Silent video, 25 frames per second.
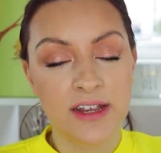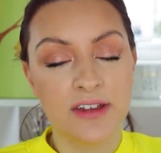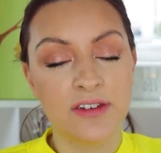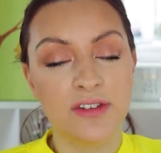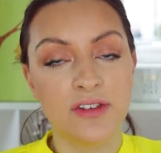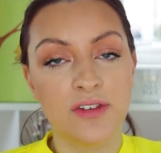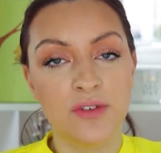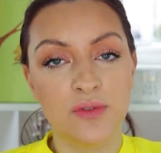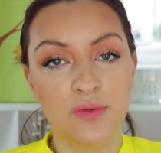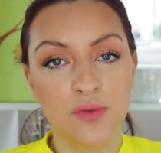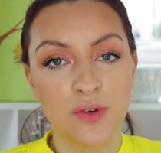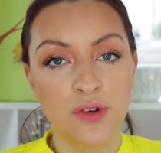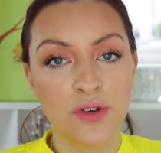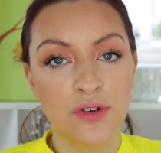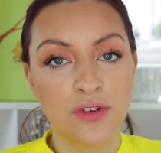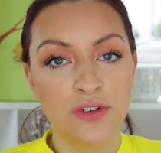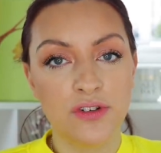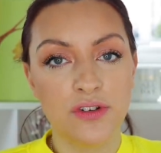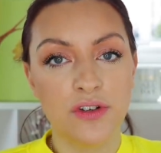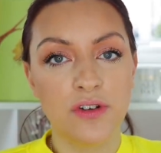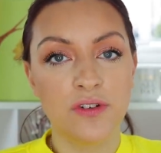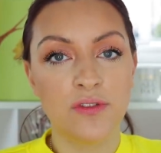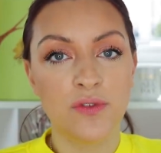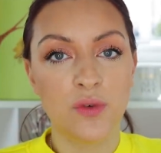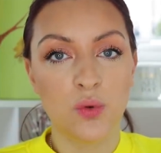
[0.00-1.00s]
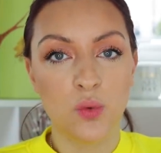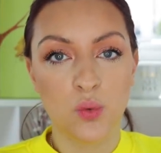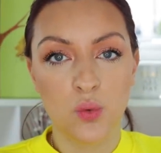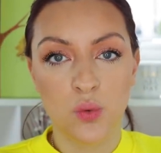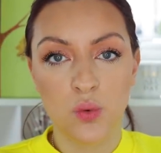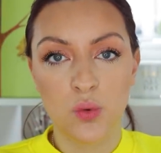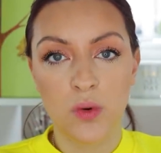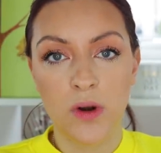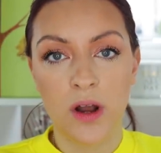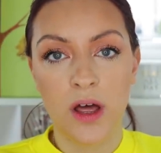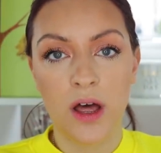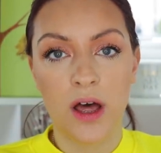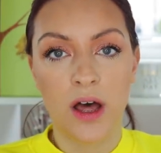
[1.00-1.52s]
is the root of
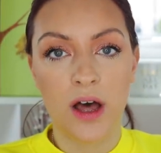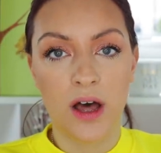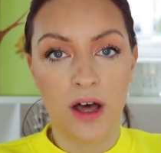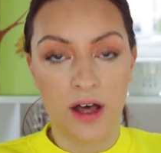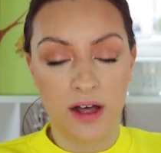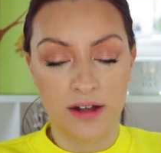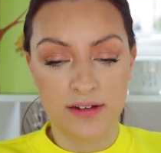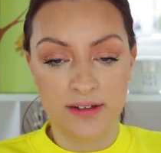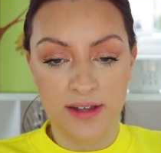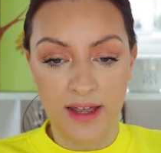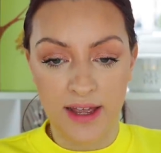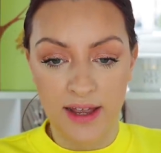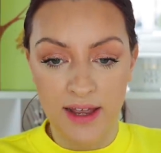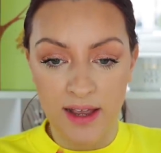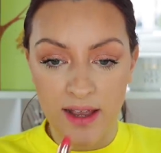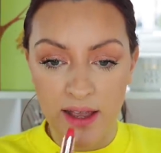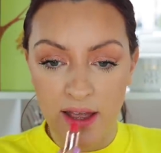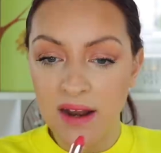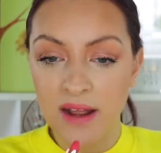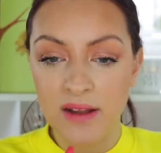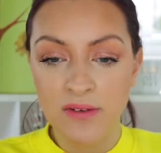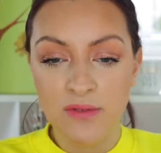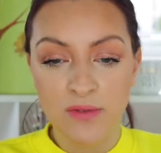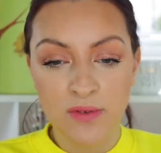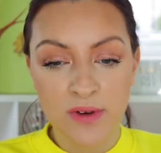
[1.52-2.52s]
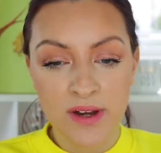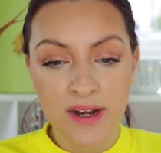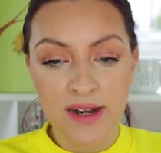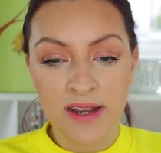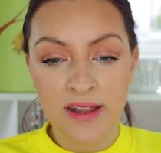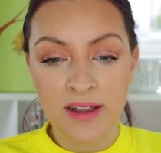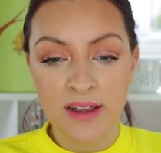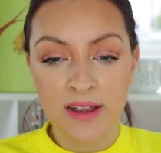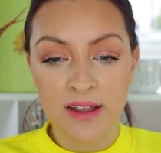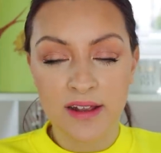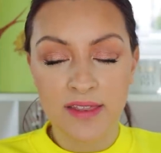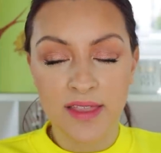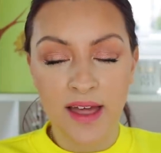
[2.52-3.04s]
all heartache. And I
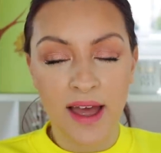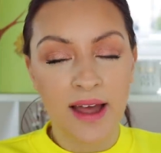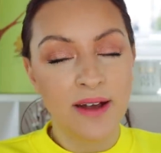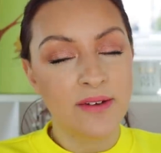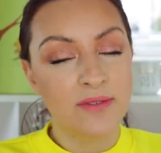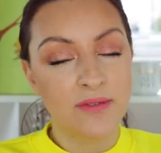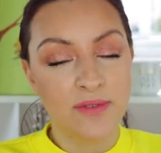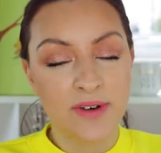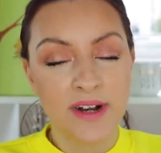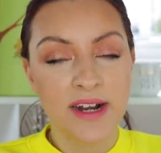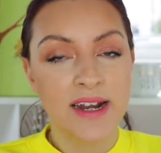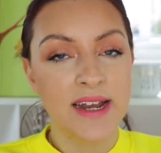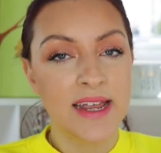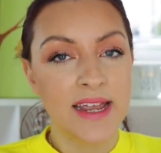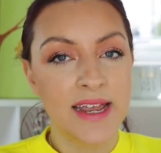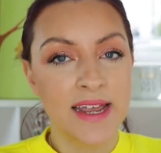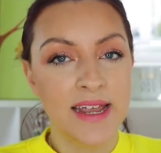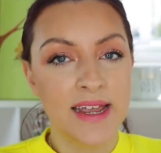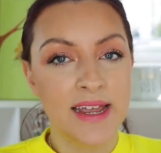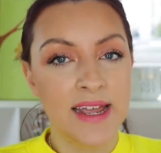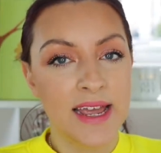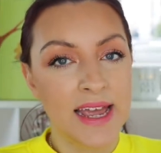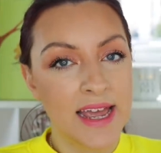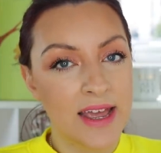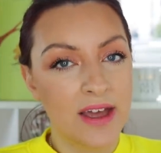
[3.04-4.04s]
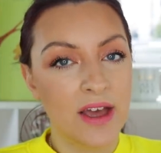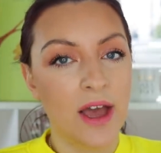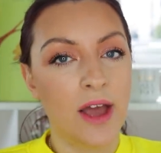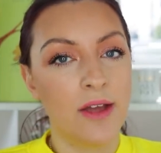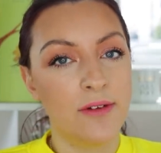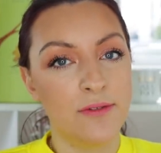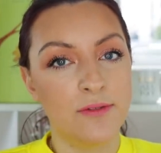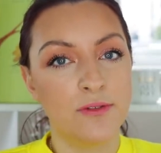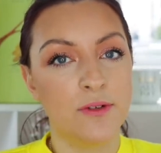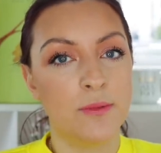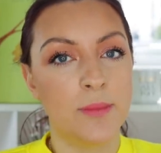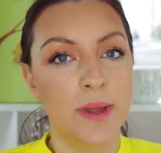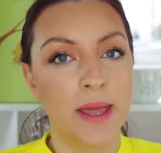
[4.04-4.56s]
really, that really hit
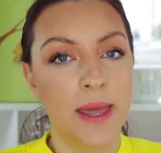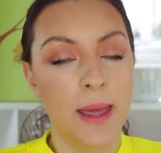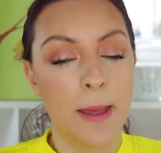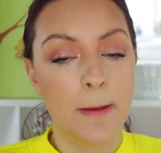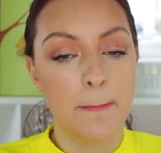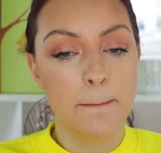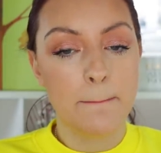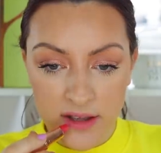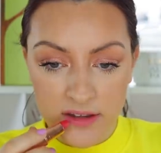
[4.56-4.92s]
home for me.